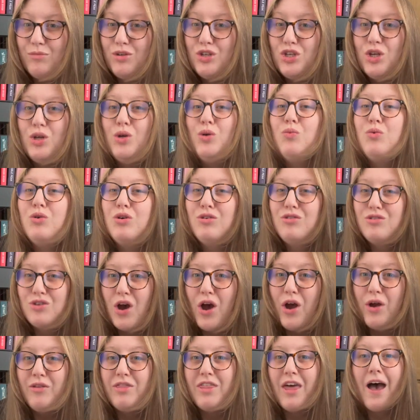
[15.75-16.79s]
you will
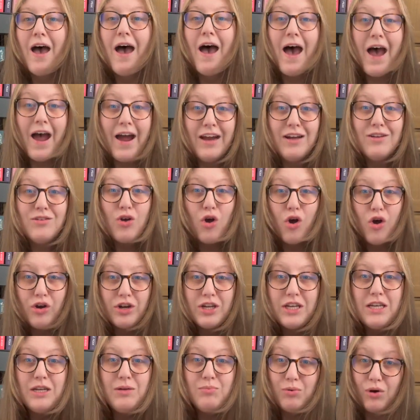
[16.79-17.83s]
know that ice
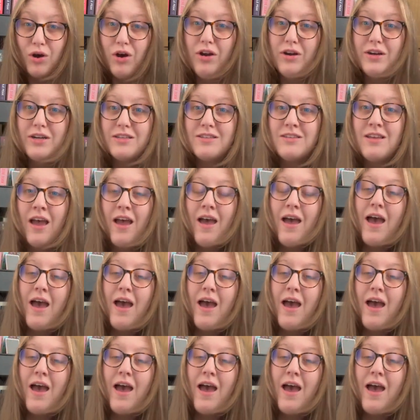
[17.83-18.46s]
hockey books